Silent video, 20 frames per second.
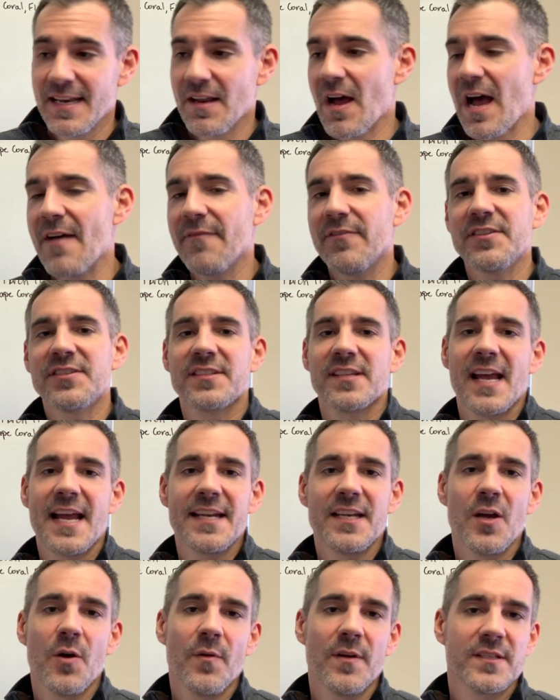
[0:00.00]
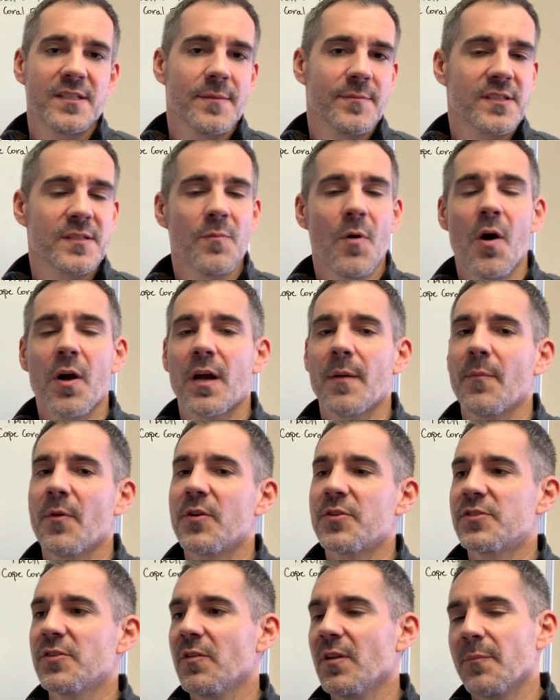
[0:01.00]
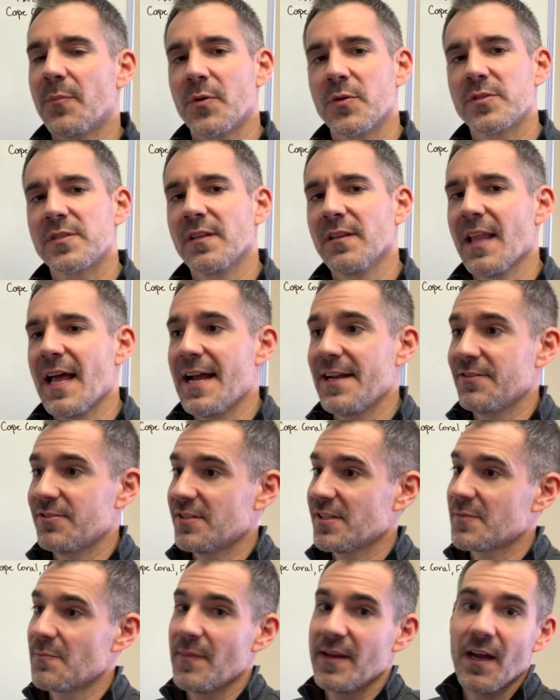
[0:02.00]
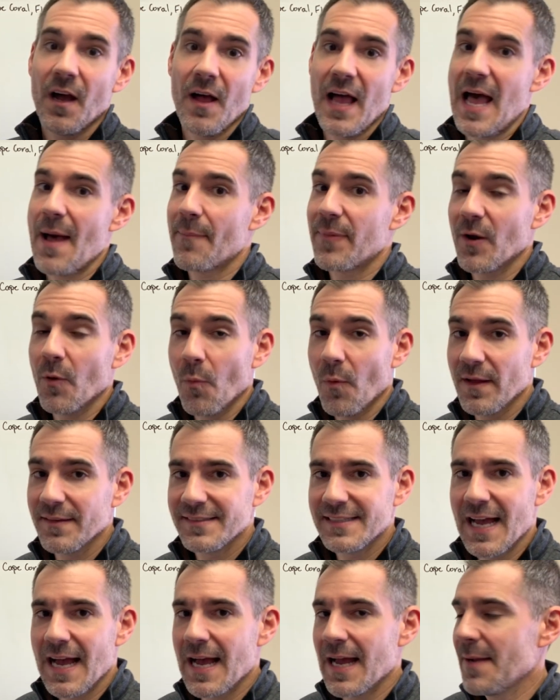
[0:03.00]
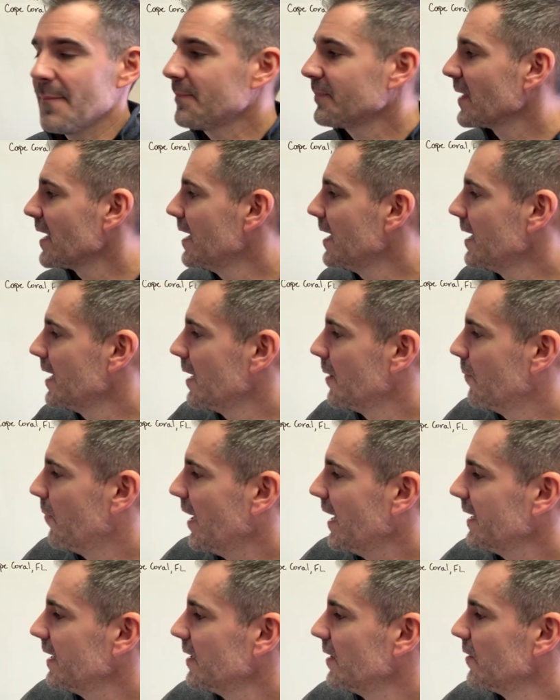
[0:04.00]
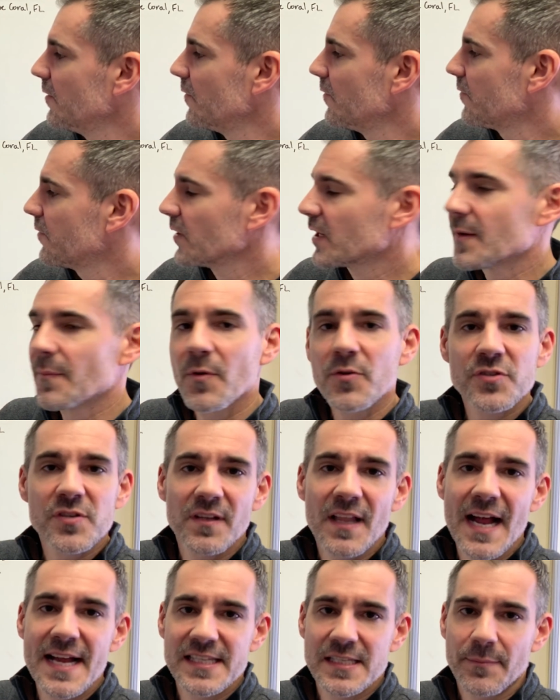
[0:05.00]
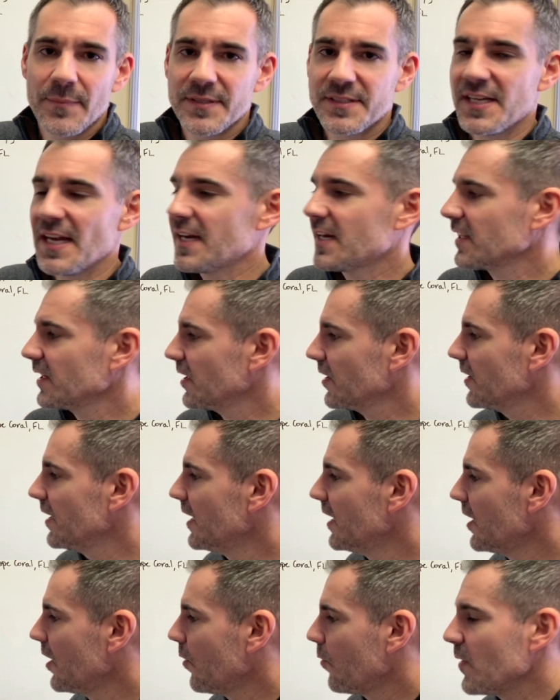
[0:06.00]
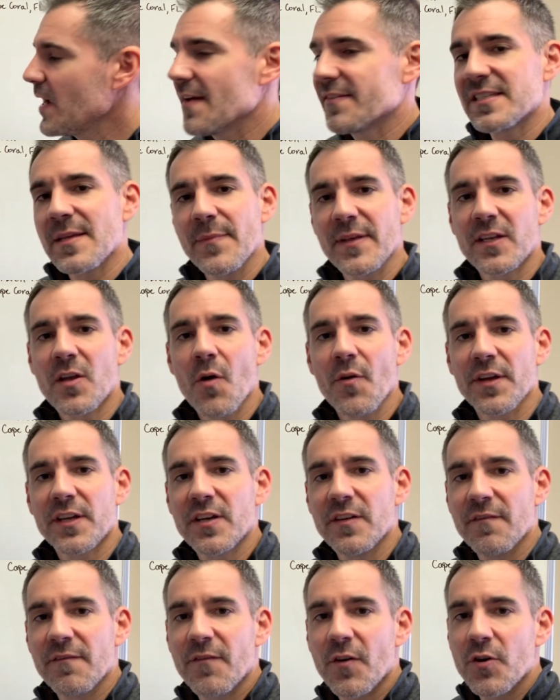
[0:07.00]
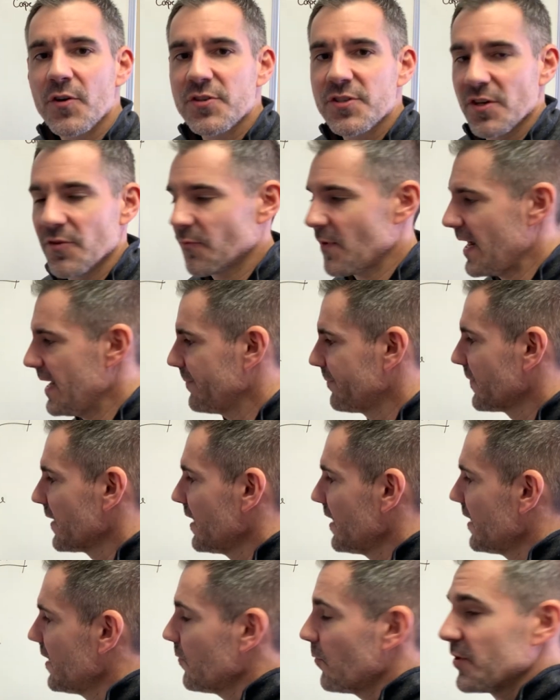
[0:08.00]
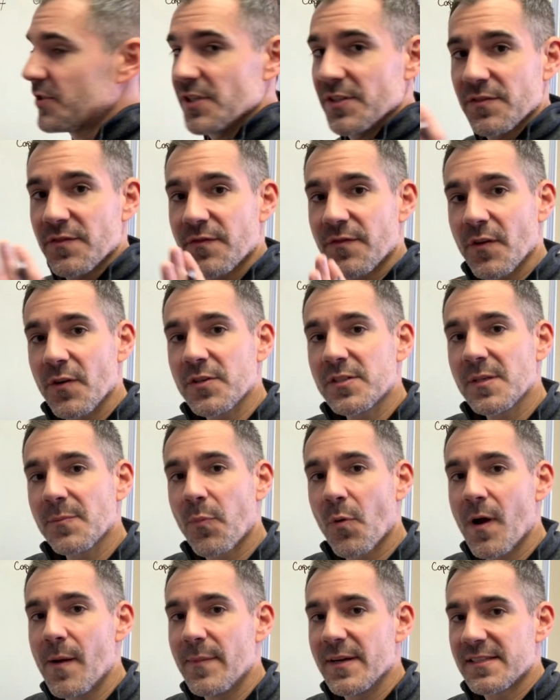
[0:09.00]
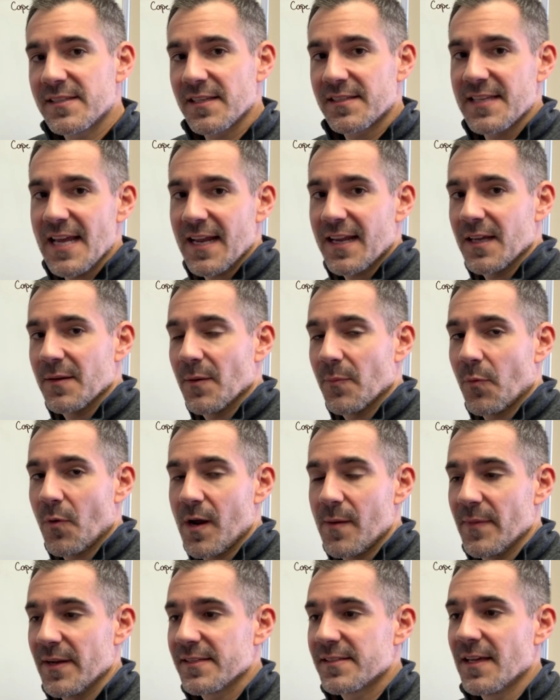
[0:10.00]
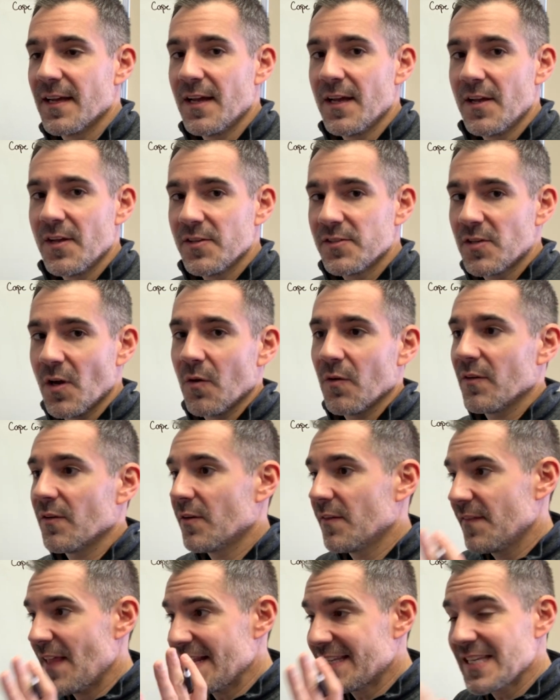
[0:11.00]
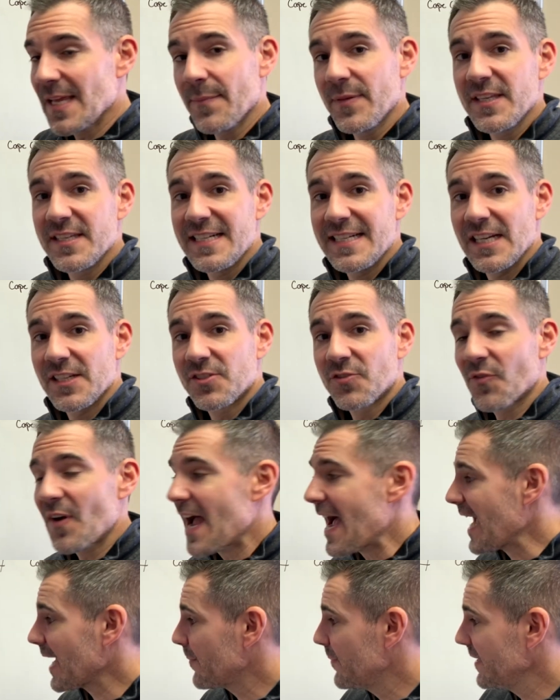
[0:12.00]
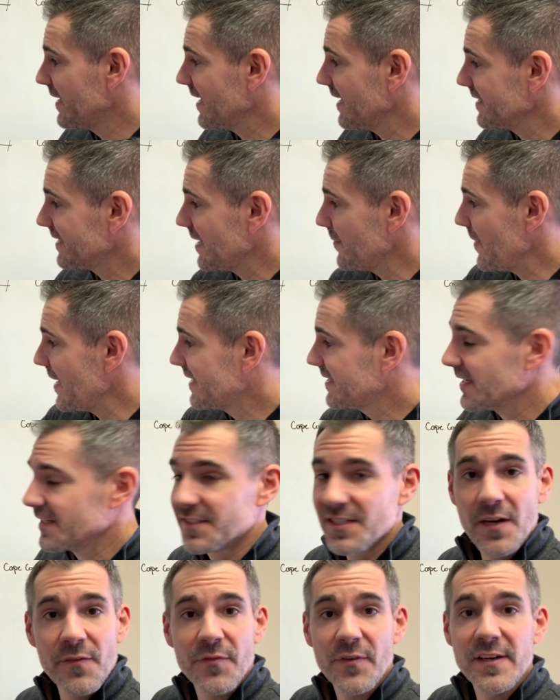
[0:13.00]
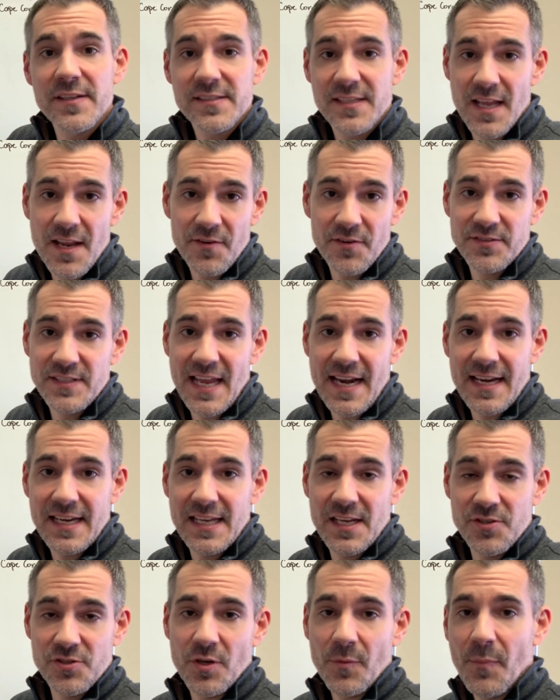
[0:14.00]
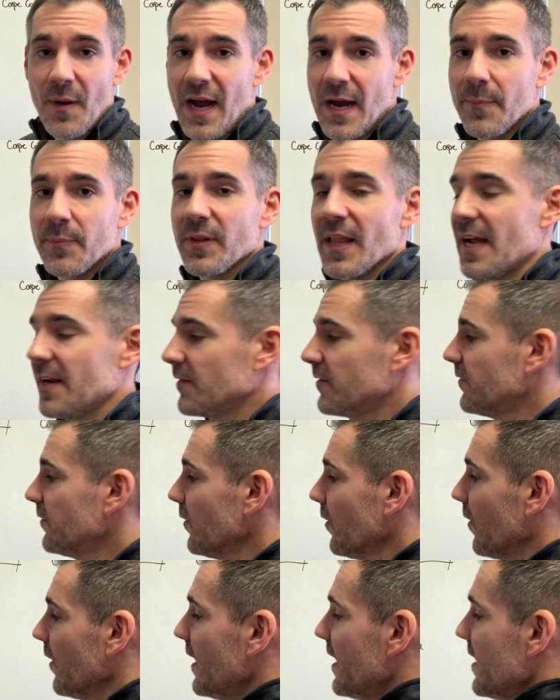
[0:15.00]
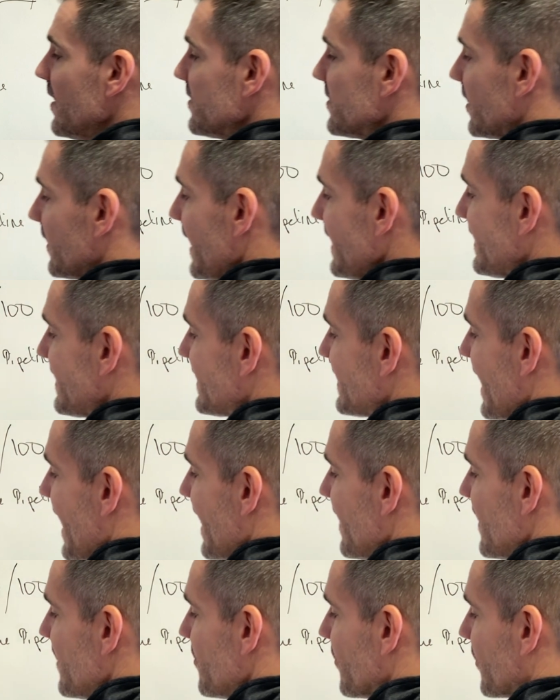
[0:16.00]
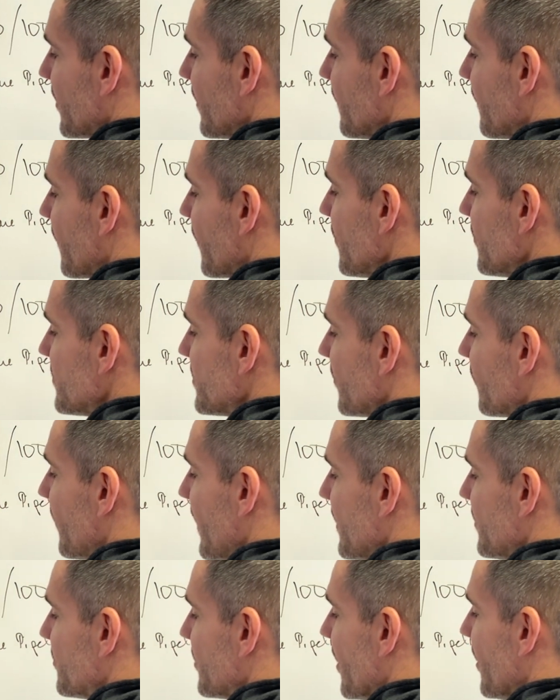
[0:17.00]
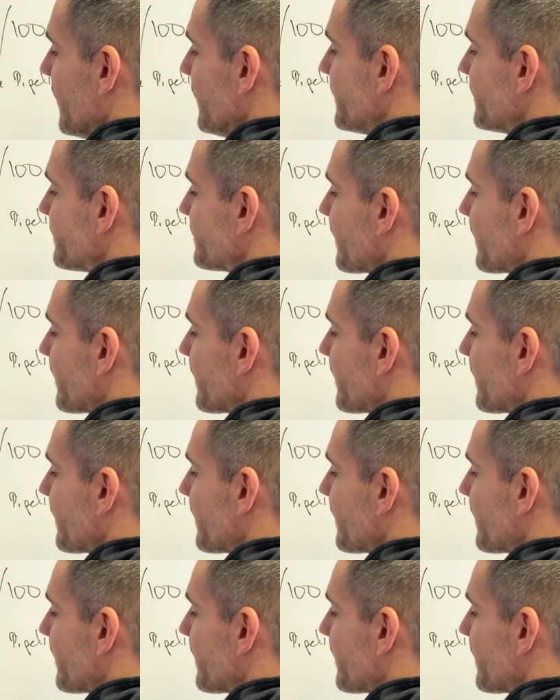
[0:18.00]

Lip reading: Now, obviously, I know in some small commercial and personal lines, this may all happen at one time, but for commercial lines in particular, we have something called a conversion rate, which is first appointments to second appointments. So that's something you need to track because it makes a difference in understanding, is your pipeline full? So let's say that your conversion ratio,